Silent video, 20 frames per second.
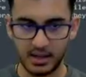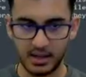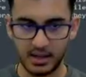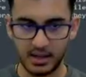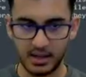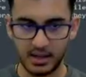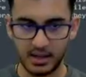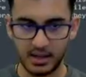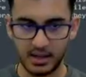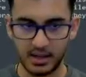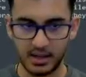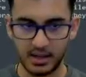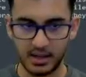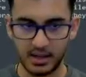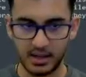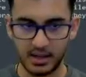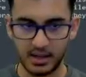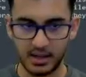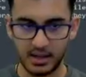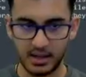character
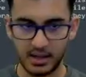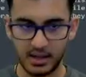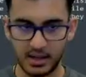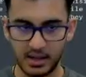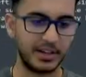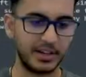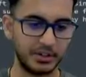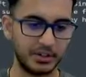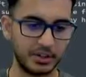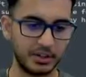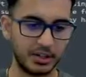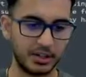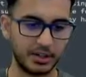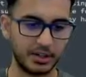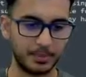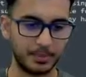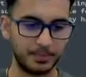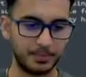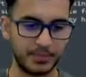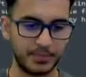that we defined earlier.
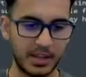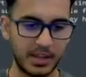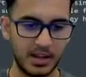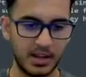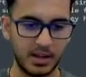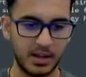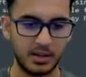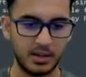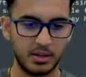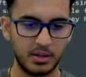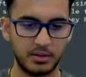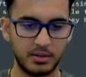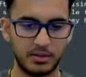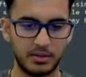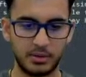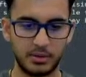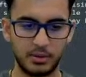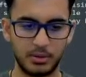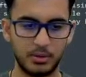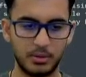
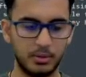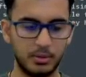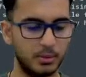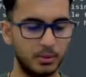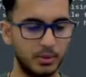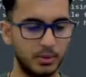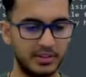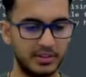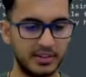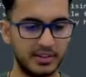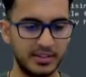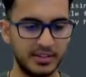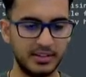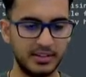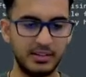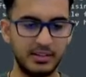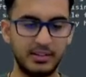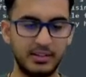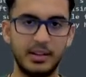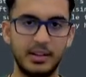So what's nice
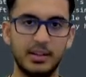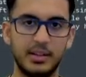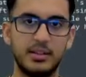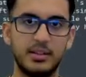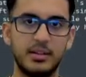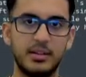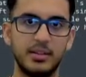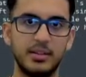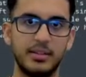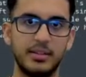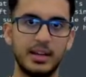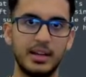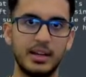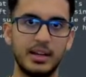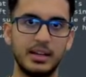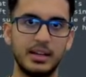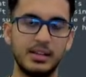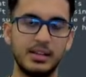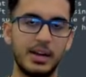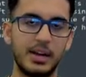is that there's
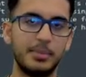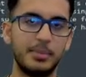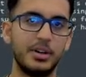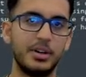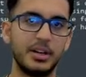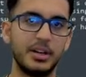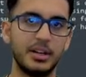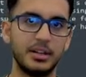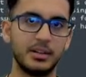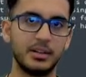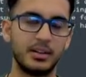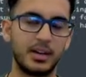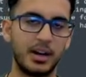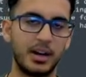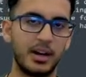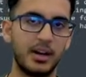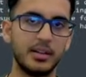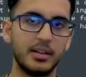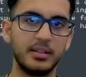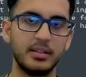a library in
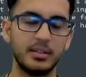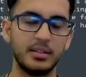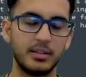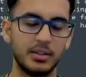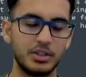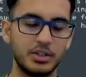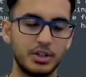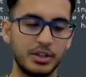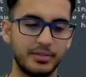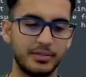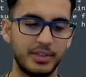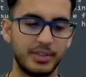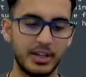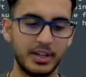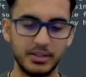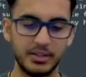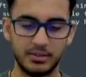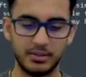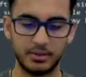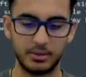Keras that you can
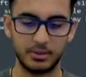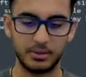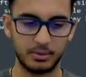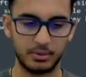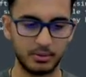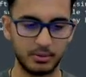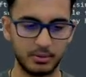find. So